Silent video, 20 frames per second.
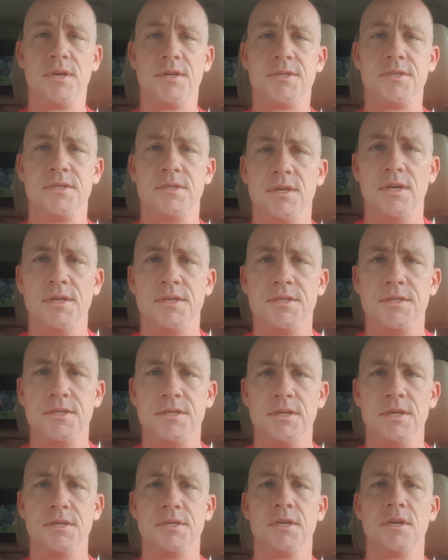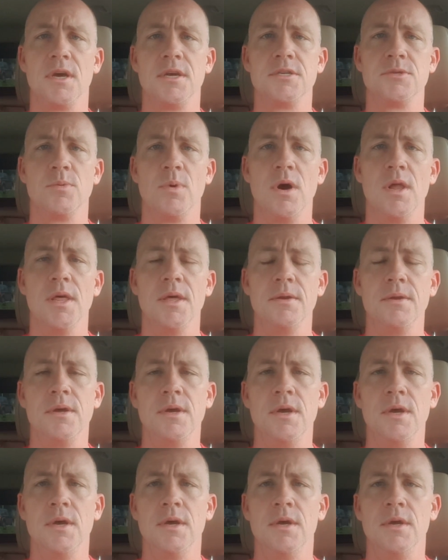It's it's it's a nice wallet.
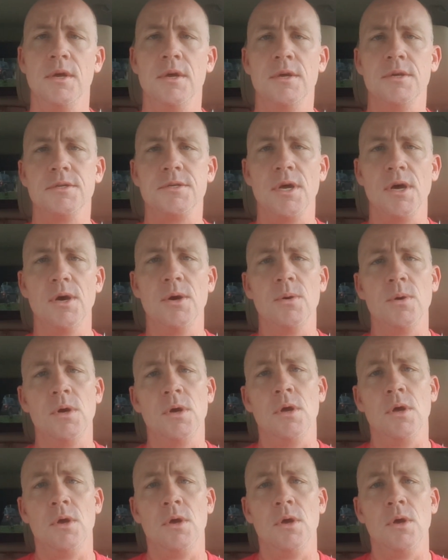So.